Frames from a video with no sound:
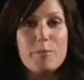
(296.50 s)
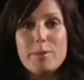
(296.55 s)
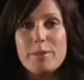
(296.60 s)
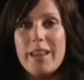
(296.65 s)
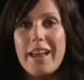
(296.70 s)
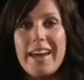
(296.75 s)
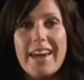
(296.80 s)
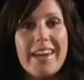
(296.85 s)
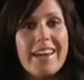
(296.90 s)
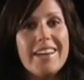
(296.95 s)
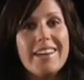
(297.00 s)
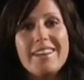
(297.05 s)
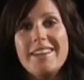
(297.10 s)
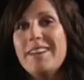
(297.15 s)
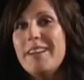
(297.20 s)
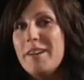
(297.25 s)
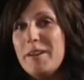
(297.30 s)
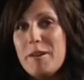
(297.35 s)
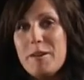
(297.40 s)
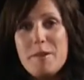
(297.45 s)
plank
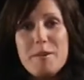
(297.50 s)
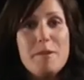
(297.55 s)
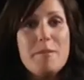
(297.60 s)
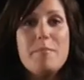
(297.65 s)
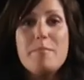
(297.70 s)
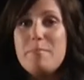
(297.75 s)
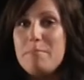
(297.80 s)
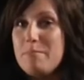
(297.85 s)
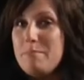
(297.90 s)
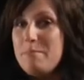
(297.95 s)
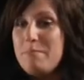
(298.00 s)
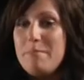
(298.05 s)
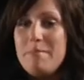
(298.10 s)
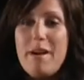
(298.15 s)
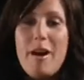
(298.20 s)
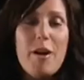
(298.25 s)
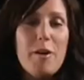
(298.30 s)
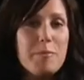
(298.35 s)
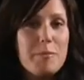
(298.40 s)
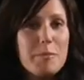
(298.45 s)

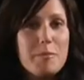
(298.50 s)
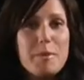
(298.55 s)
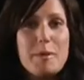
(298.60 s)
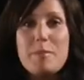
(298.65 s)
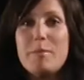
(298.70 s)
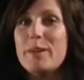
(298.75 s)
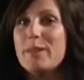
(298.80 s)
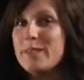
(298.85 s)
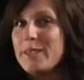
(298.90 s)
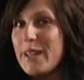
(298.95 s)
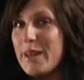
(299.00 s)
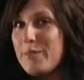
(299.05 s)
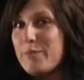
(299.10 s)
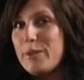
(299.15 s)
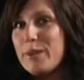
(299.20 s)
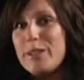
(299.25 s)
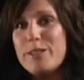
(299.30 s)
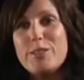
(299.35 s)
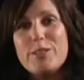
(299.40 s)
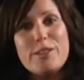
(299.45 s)
helping me build that
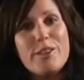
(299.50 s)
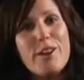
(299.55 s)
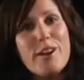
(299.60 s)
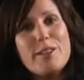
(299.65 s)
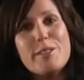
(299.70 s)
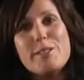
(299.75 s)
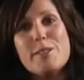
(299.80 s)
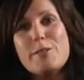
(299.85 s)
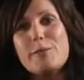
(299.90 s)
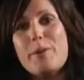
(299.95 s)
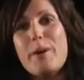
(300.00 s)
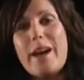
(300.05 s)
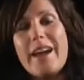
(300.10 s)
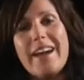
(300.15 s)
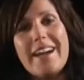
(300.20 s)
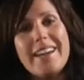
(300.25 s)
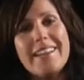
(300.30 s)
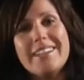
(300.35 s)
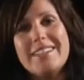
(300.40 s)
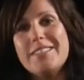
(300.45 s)
bridge across the
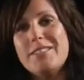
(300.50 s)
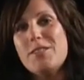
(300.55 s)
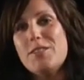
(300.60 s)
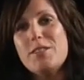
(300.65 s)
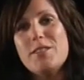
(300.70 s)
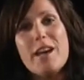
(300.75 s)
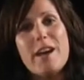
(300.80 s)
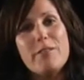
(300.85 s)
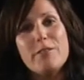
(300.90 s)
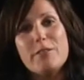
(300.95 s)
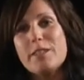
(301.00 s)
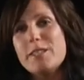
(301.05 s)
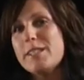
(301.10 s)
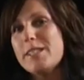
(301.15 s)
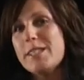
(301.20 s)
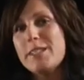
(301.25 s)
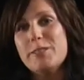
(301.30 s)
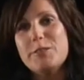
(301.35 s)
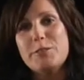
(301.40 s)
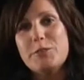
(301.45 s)
way, and it's every
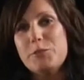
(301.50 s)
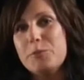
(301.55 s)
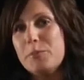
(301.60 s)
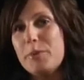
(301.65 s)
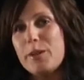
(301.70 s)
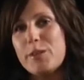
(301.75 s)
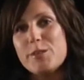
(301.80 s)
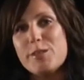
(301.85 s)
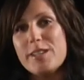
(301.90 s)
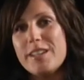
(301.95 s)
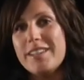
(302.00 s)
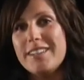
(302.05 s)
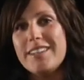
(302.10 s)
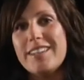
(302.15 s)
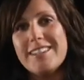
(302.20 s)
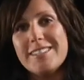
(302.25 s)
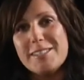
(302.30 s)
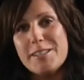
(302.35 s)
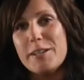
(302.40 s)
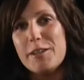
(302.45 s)
single new person
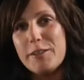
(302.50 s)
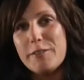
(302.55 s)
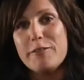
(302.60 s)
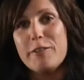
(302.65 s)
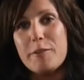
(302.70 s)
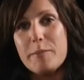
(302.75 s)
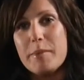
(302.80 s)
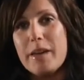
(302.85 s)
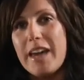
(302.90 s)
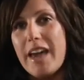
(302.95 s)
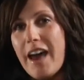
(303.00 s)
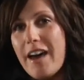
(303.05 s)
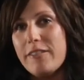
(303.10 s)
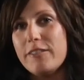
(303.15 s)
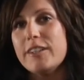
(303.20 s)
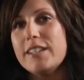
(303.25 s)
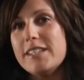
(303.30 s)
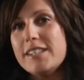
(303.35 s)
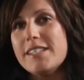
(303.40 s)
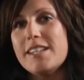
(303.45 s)
is there for me
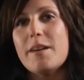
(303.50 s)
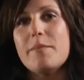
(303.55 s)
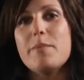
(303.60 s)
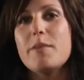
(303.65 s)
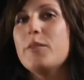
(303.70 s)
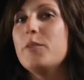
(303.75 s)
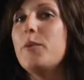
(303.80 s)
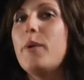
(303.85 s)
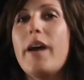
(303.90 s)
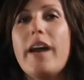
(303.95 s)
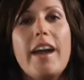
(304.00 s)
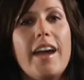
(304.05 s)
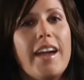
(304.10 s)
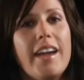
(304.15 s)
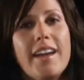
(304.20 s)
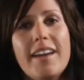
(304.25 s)
every step of the way.